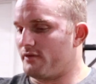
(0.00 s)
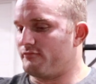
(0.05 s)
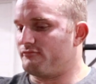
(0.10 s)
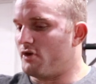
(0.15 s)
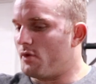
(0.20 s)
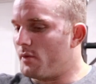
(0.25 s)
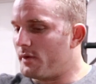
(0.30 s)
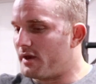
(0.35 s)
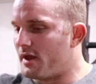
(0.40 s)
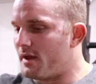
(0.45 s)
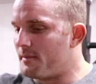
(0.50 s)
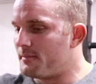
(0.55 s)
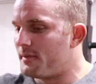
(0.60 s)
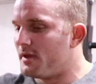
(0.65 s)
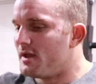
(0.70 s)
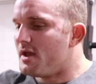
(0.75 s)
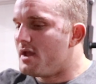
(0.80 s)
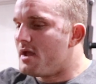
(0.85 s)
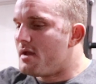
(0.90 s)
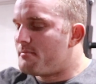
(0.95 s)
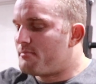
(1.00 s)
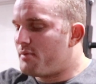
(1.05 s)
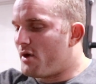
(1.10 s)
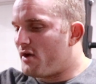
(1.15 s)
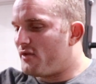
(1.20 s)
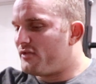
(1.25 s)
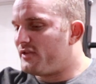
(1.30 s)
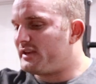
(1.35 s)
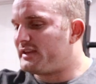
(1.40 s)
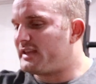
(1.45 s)
to ruin them.
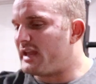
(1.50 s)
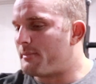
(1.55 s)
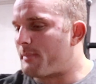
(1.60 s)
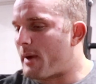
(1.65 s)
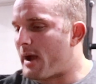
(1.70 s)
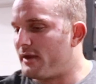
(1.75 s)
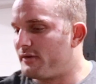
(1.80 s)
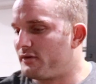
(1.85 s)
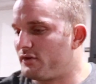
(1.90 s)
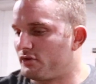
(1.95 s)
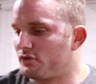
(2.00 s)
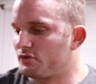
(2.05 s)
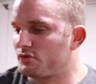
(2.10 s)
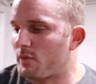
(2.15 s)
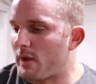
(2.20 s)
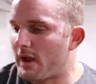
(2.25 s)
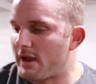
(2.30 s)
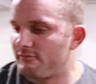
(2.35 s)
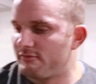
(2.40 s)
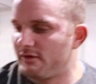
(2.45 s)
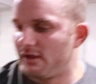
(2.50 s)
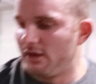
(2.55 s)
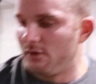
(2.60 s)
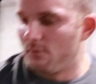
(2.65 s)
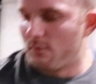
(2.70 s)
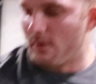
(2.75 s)
But the dip handles work really